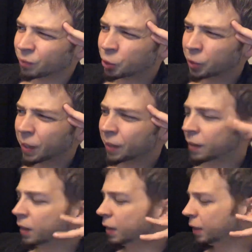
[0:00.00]
Trying to
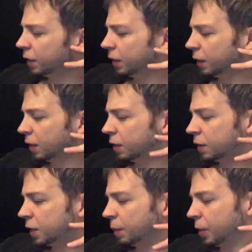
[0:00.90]
think
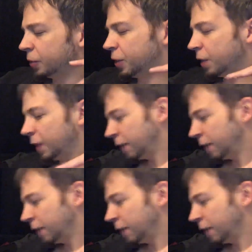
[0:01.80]
some other stuff.